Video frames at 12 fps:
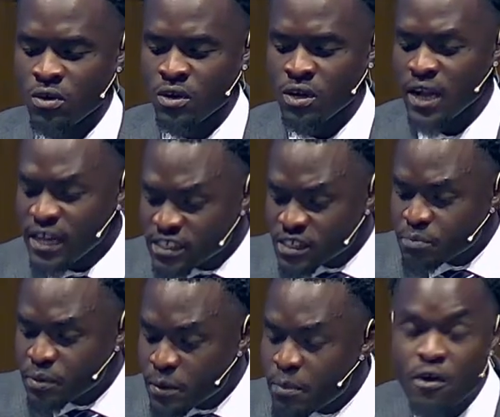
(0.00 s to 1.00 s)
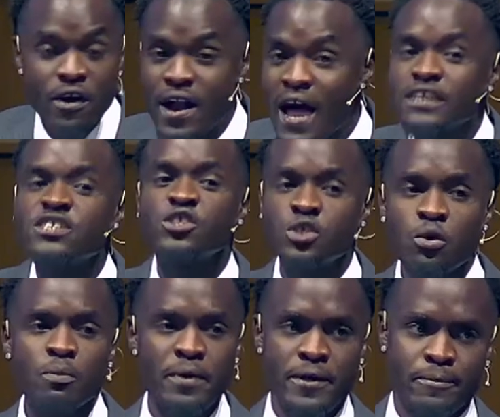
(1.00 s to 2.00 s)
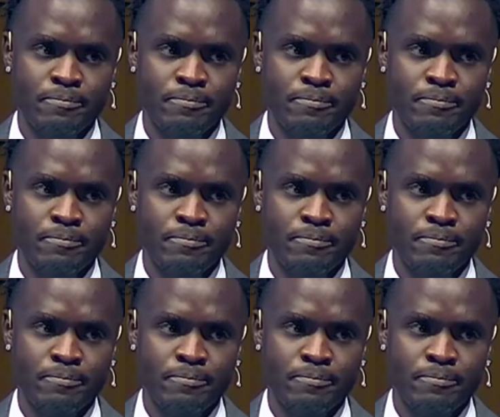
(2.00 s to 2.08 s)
Lazy people are not stupid.